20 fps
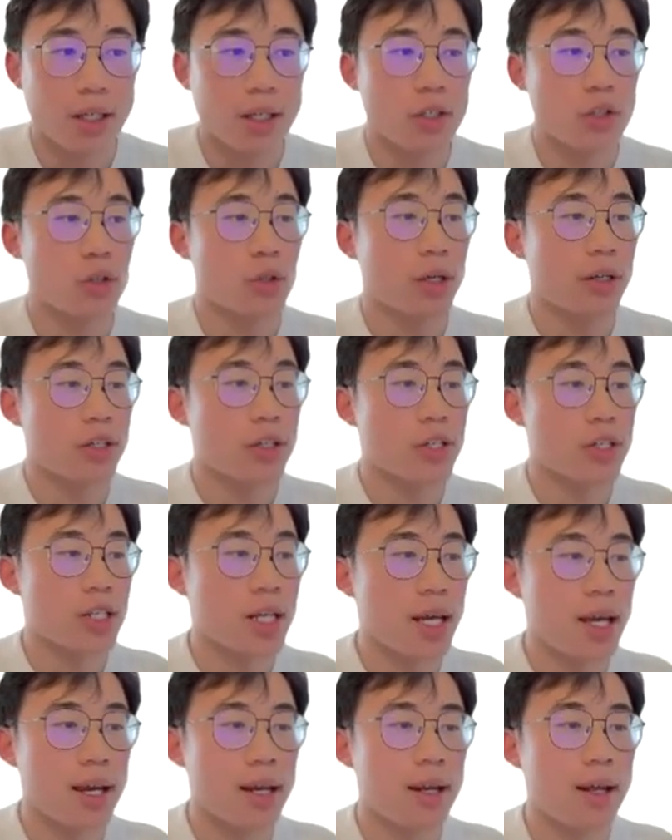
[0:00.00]
to
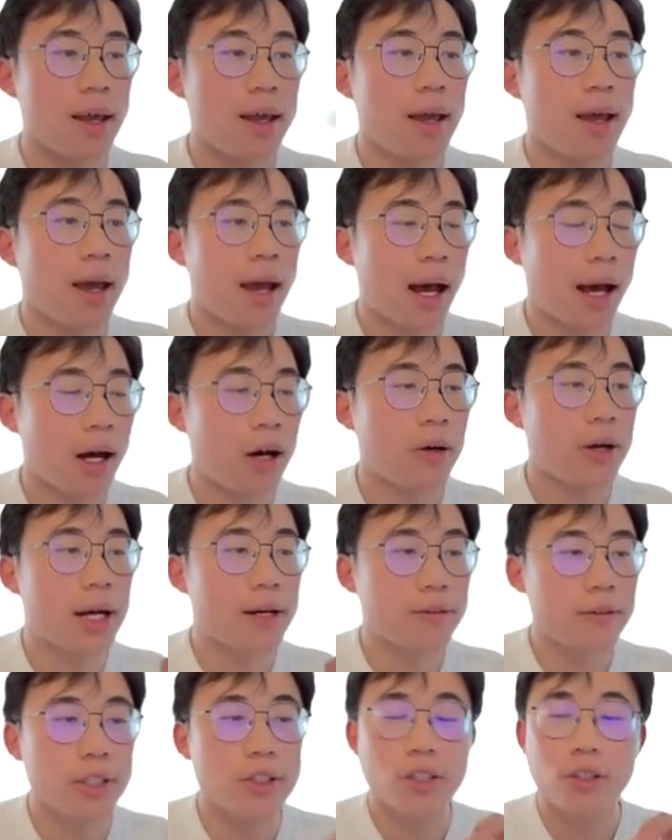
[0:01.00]
understand how
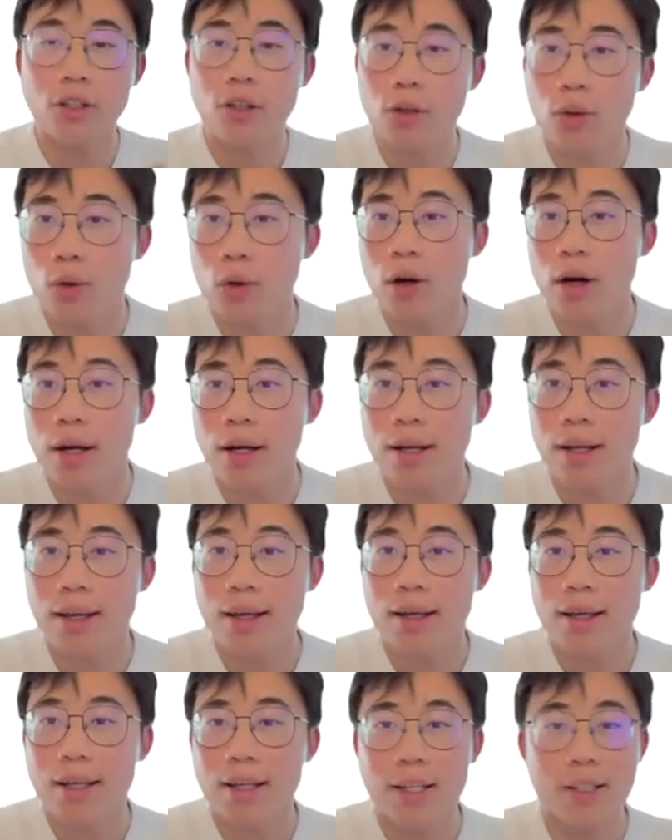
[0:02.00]
every single run
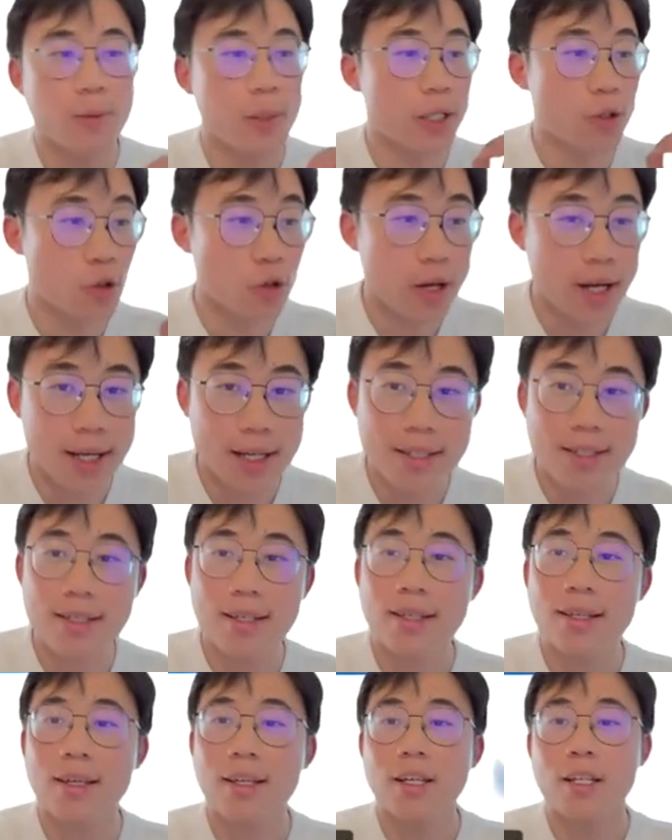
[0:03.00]
is being traced,
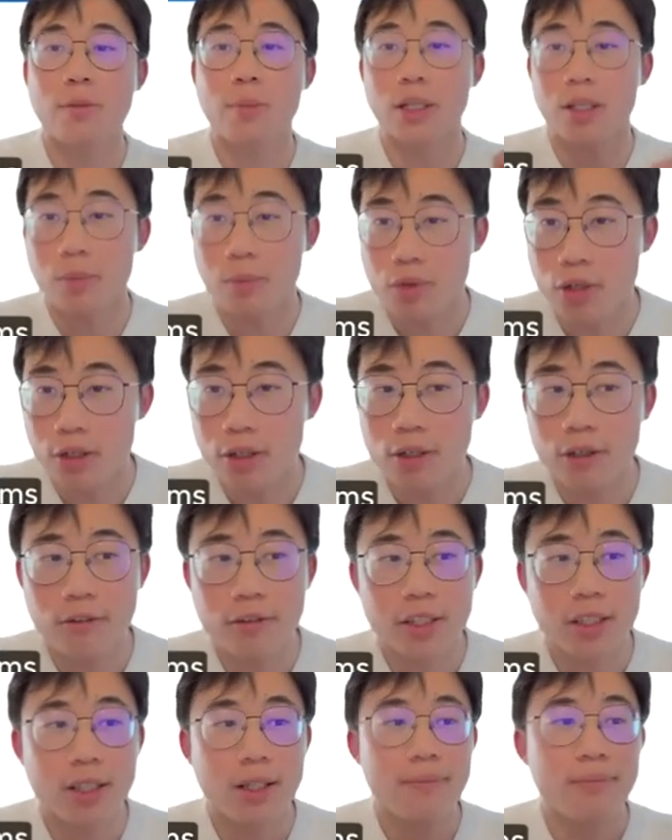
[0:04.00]
is being observed,